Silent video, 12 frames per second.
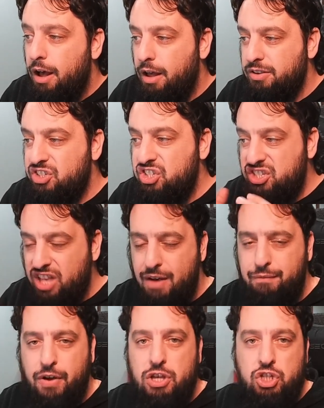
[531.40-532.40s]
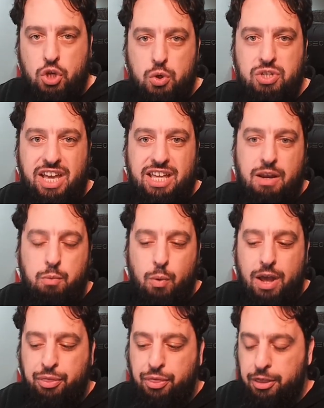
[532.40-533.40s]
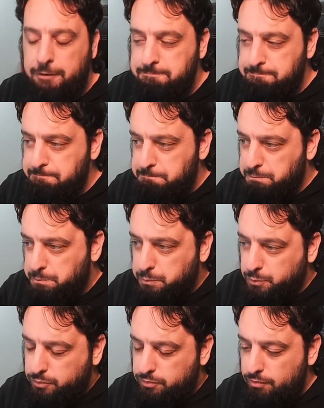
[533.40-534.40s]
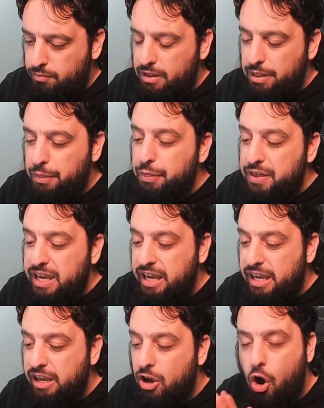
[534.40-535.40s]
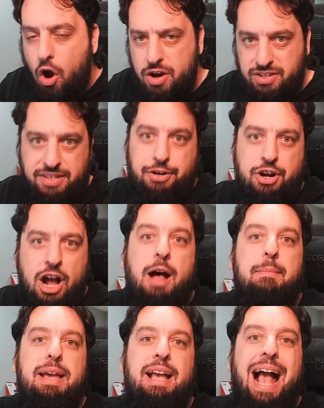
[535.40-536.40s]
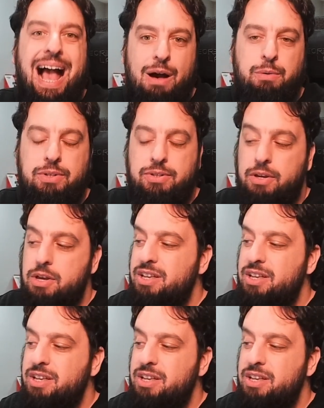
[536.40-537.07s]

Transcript: stuff associated with the cards that are coming out.